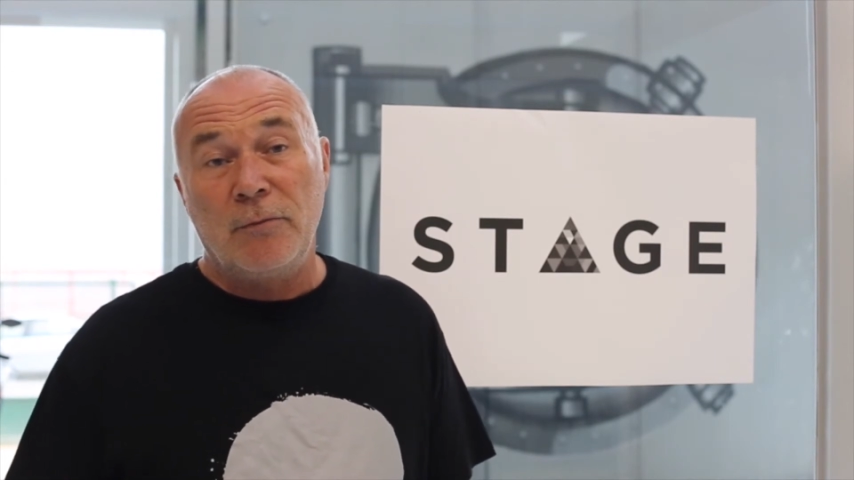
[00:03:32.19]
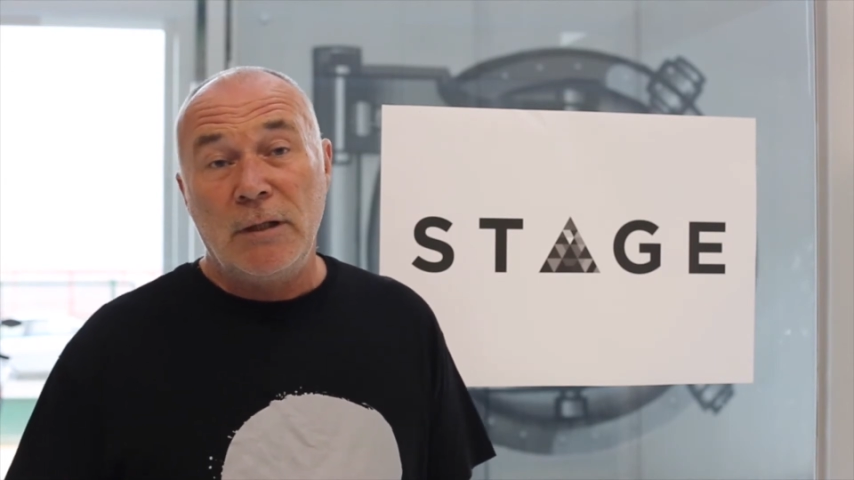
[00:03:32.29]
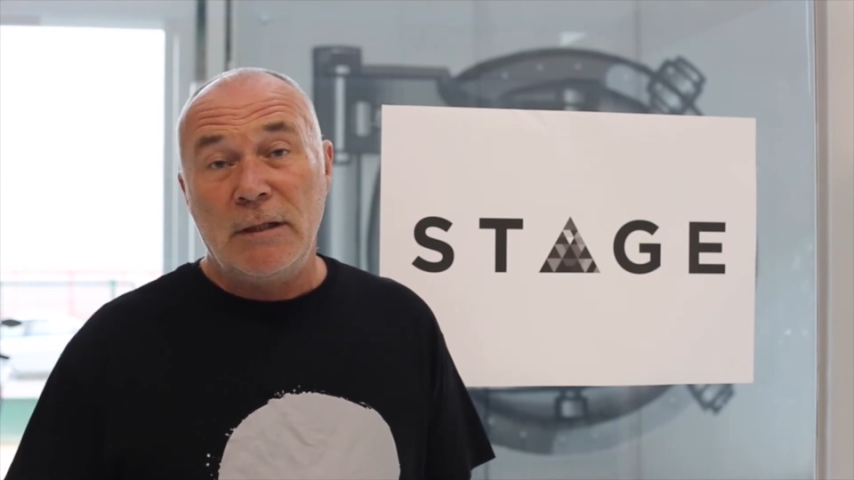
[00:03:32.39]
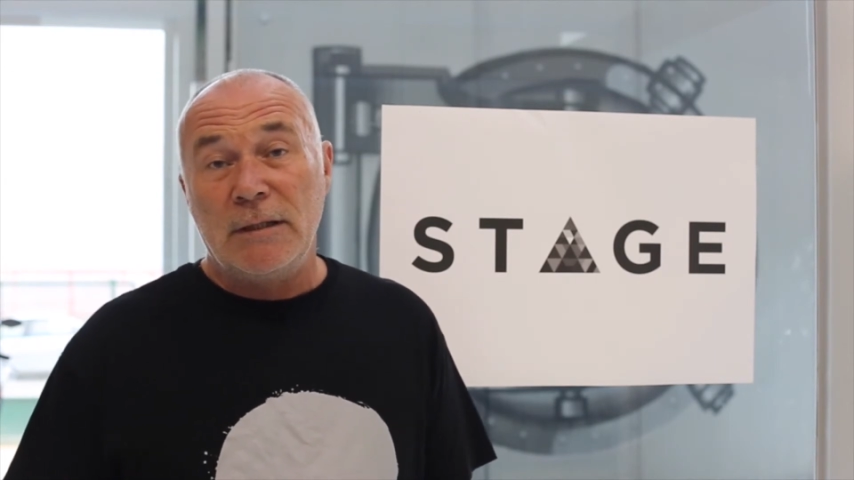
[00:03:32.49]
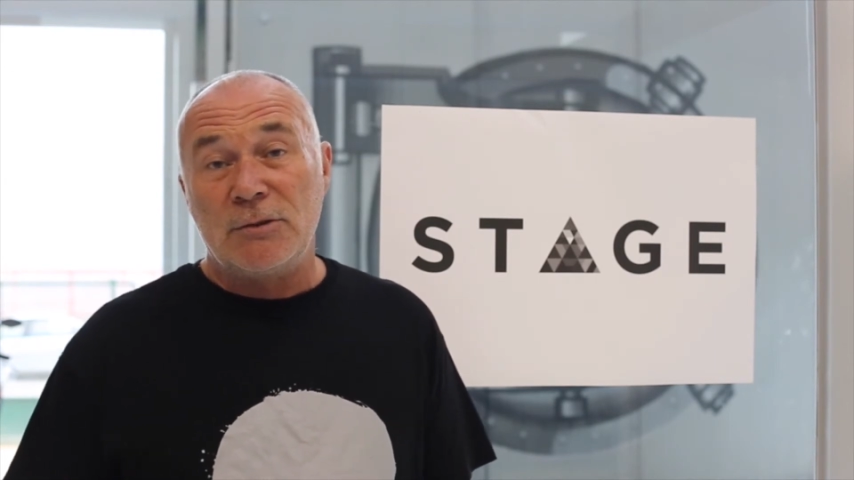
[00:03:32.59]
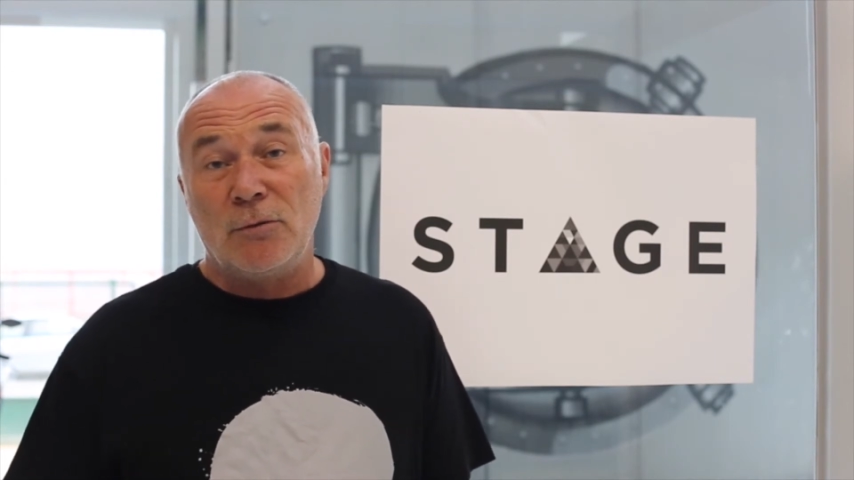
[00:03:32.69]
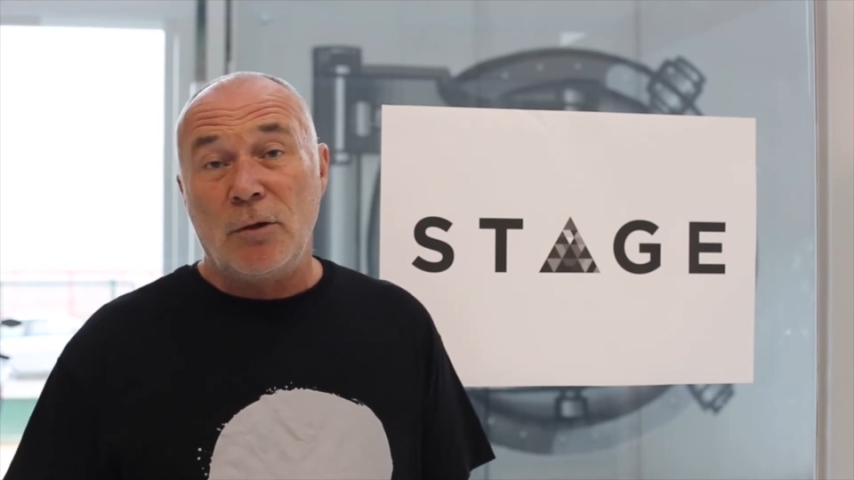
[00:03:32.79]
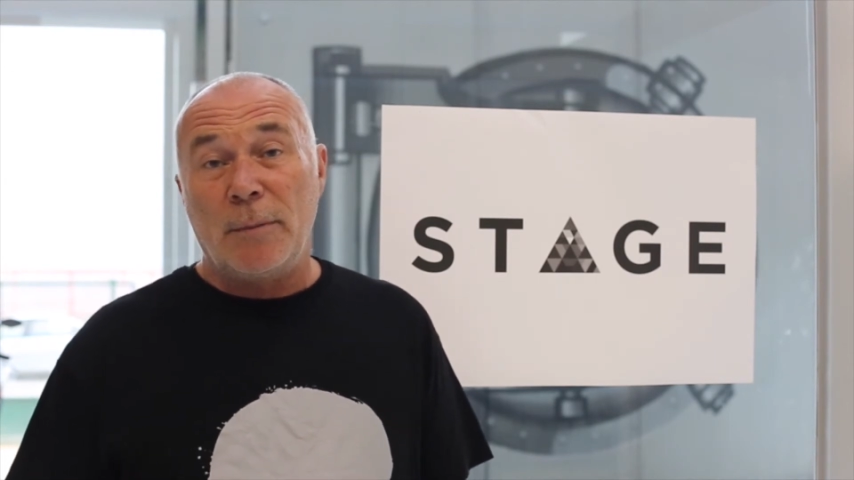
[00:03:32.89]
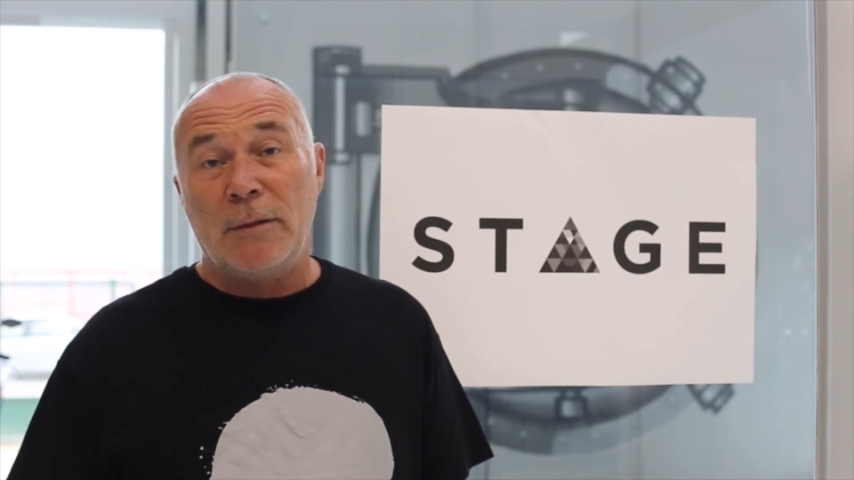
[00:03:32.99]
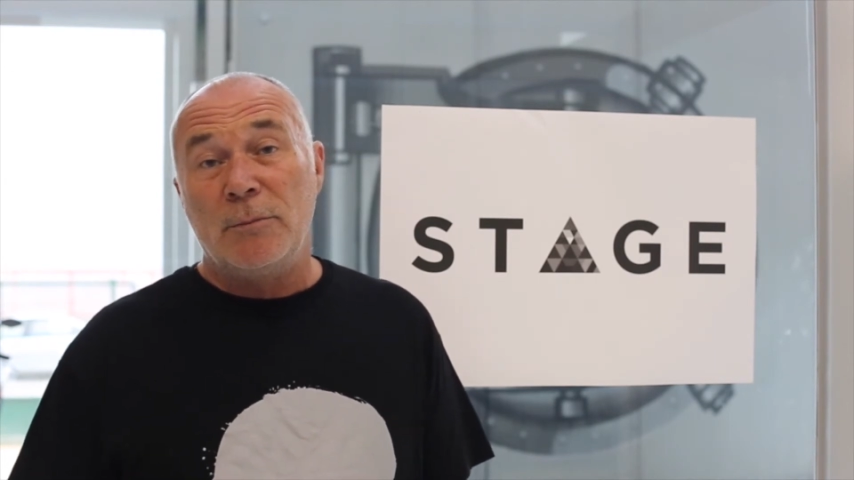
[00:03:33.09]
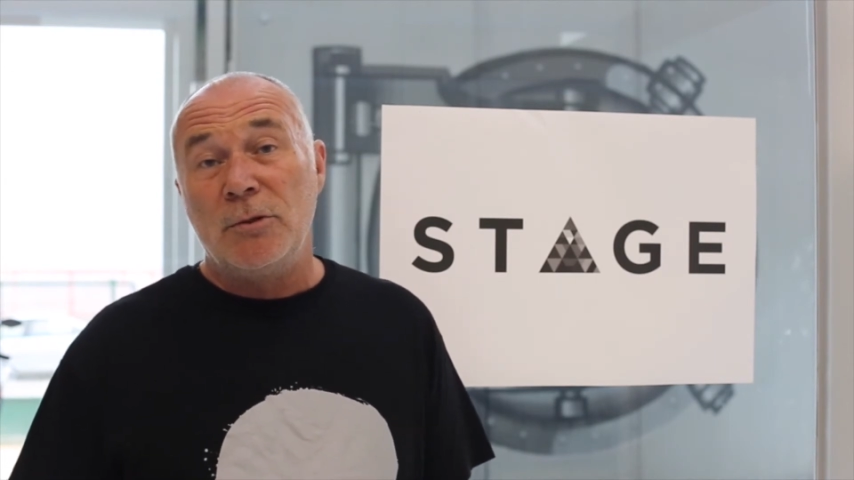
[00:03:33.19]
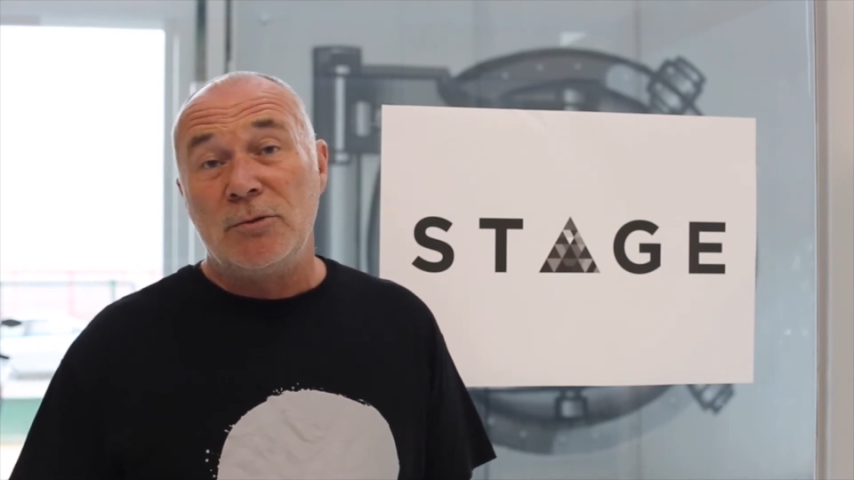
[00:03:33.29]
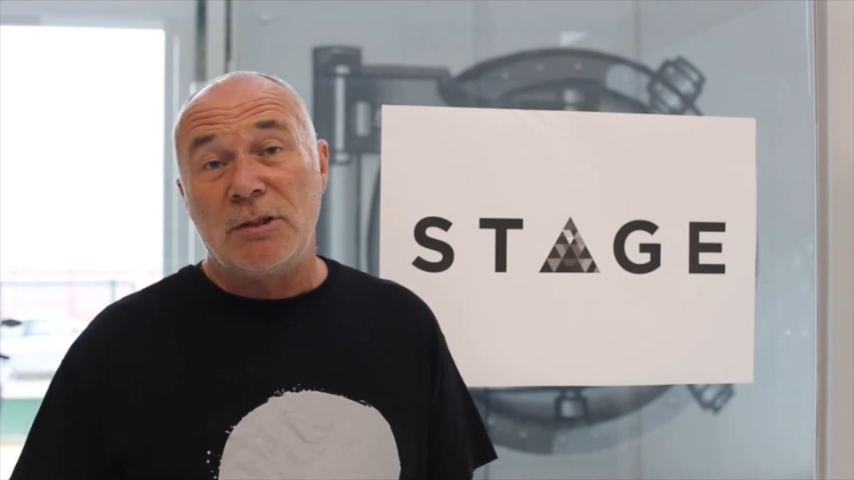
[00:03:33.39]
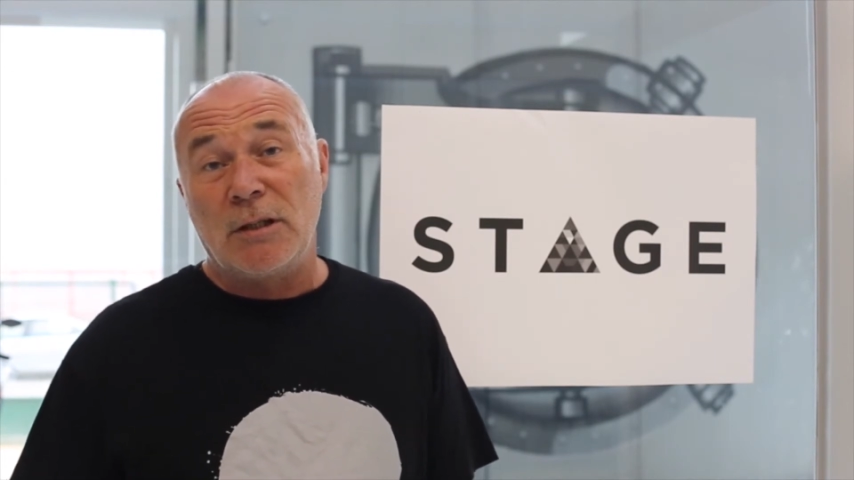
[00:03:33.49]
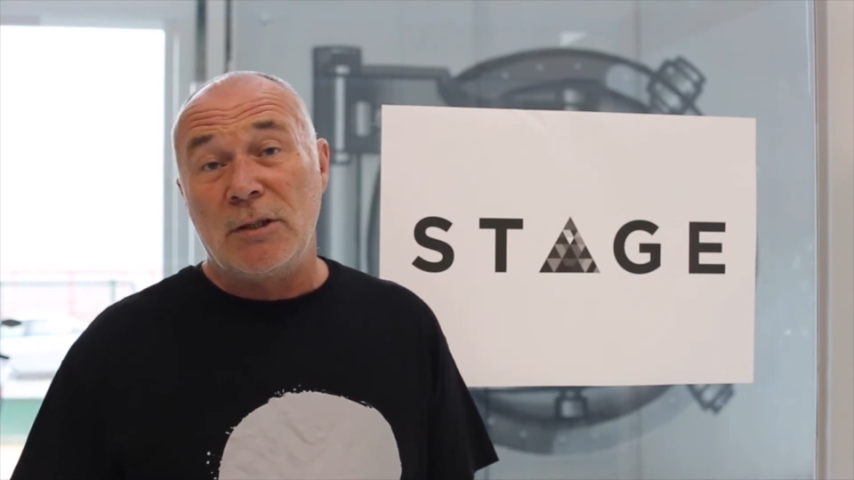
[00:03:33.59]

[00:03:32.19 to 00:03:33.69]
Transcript: really is all about music